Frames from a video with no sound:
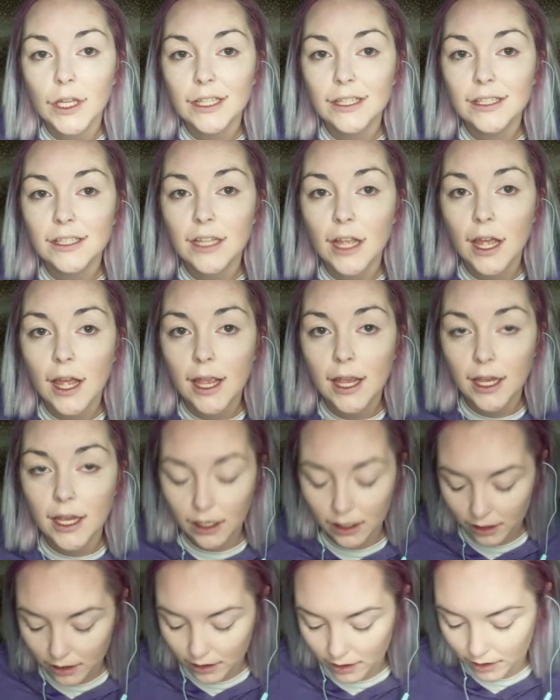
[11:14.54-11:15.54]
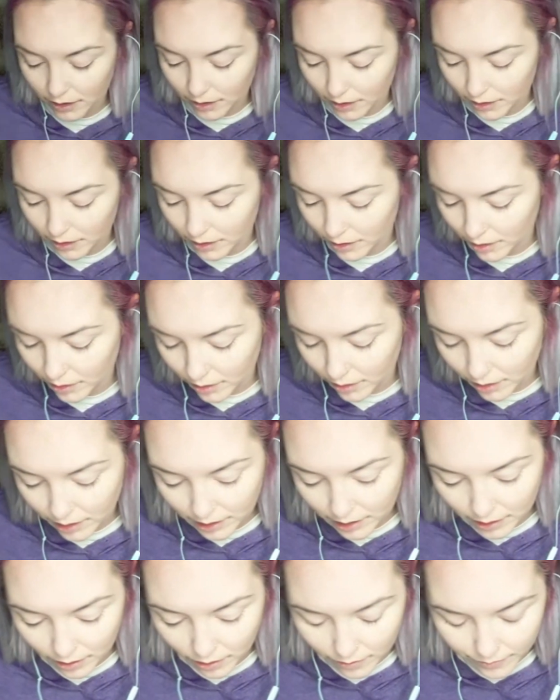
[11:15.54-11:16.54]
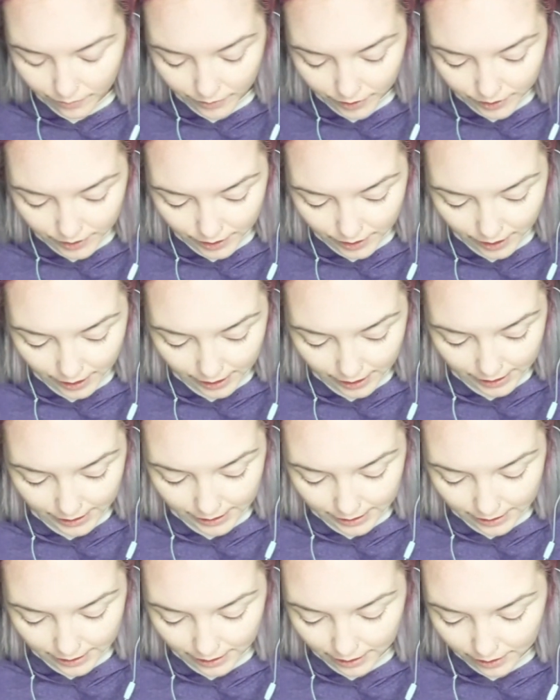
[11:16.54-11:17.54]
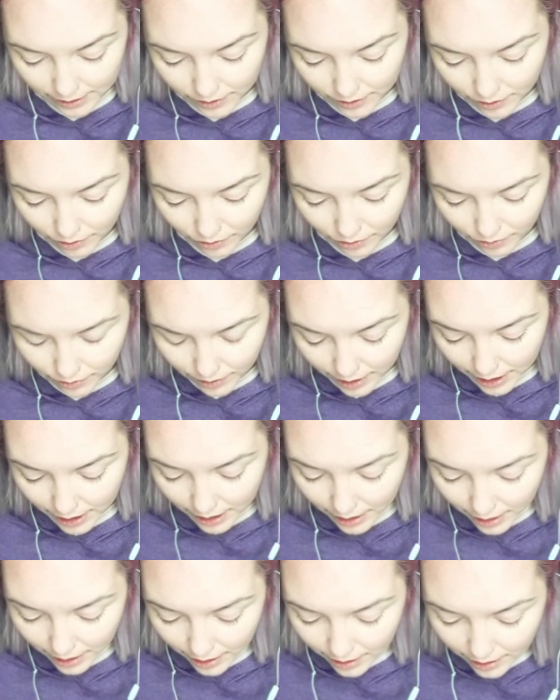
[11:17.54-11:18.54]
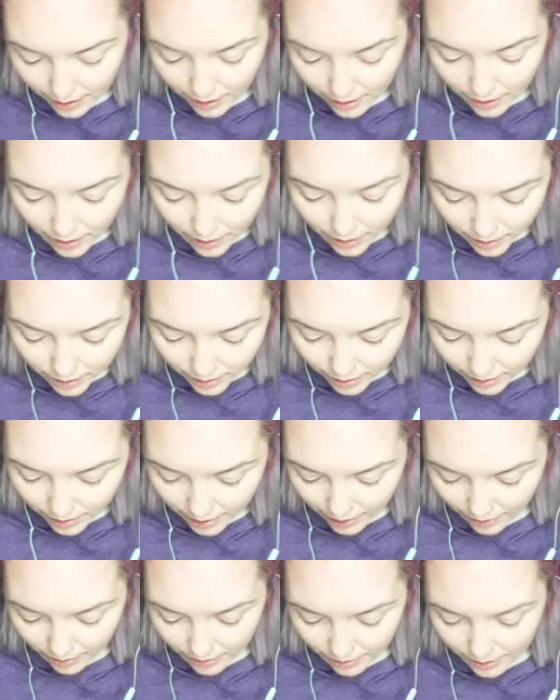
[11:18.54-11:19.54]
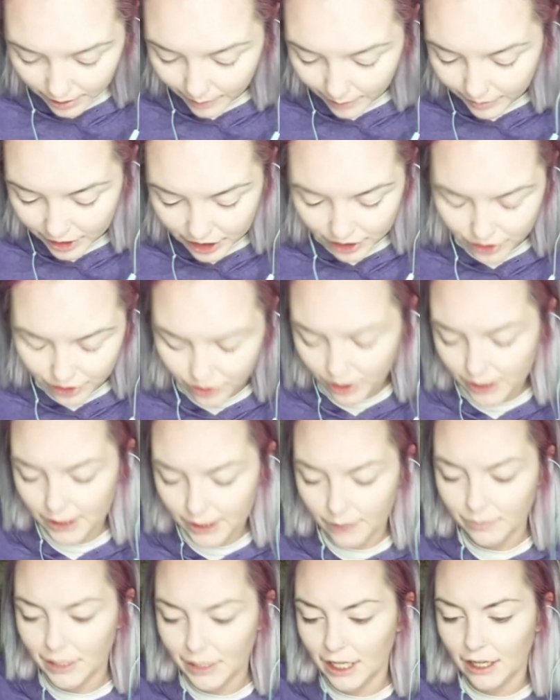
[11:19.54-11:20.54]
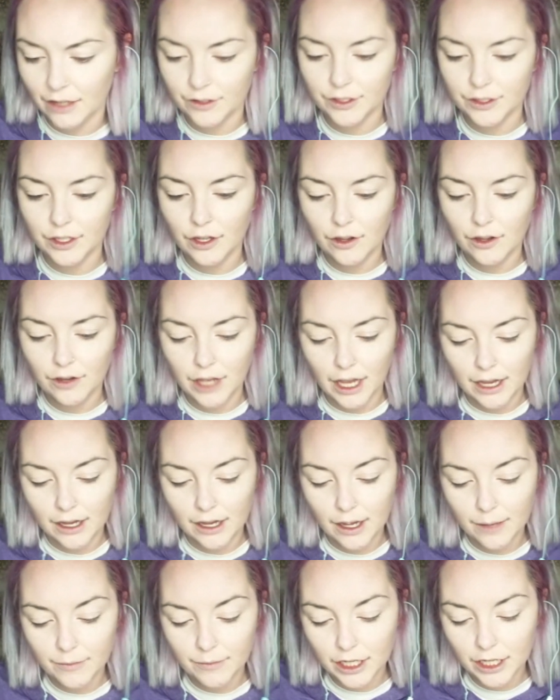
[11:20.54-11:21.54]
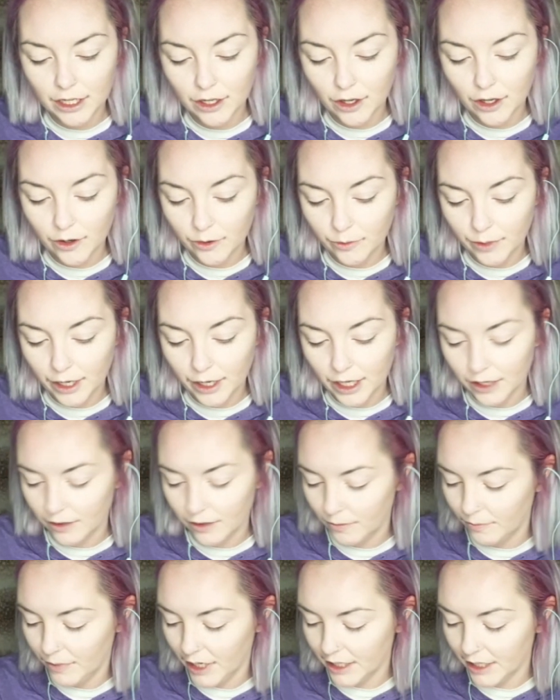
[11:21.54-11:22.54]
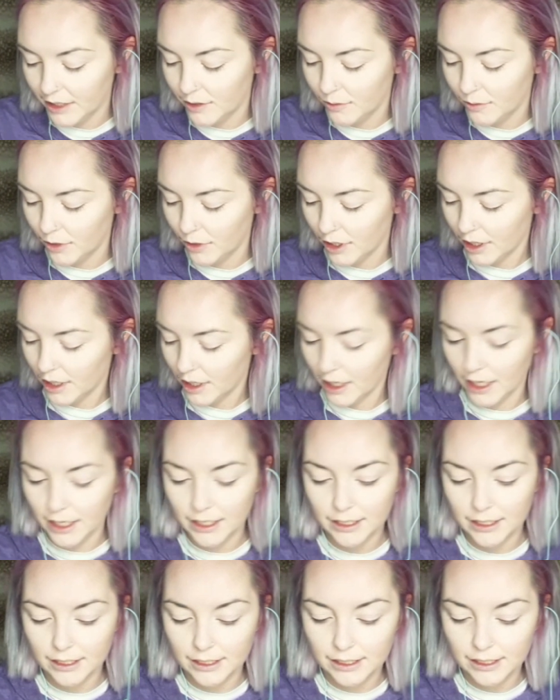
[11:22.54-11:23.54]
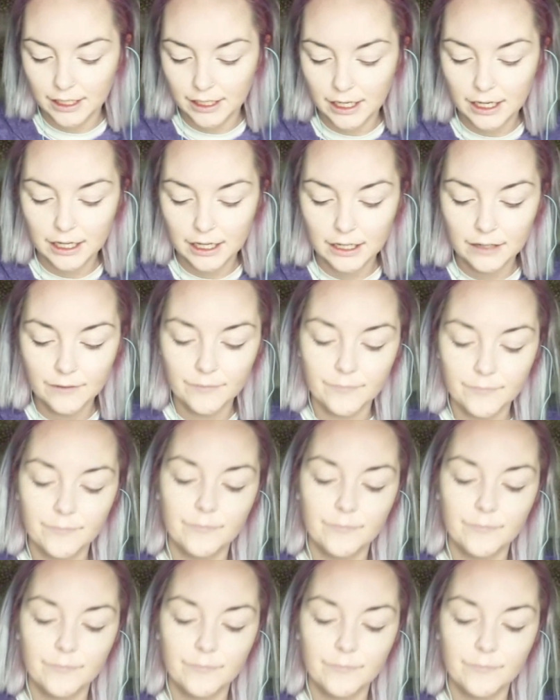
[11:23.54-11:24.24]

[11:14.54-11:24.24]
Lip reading: It's like almost non-existent. So then, here, let me just try something else. Okay, I'm gonna go with Best Work Unseen,